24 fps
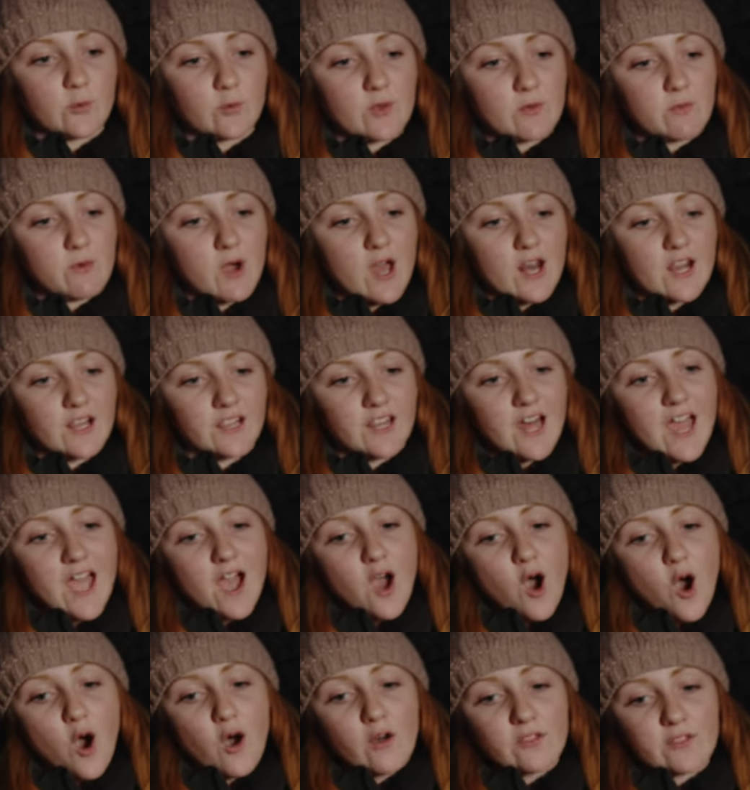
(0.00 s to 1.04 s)
we wanna
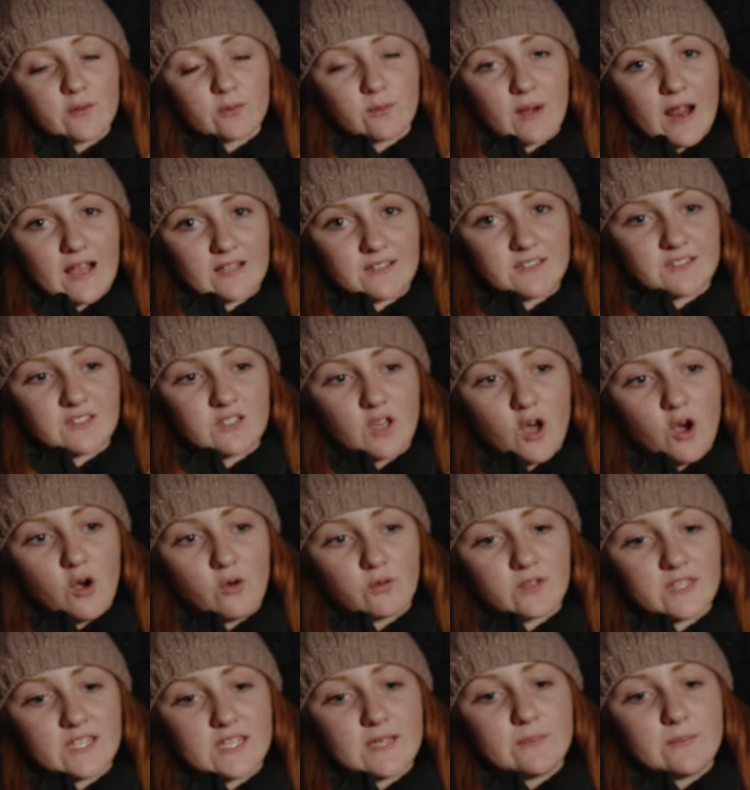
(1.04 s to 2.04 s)
let all the rest go,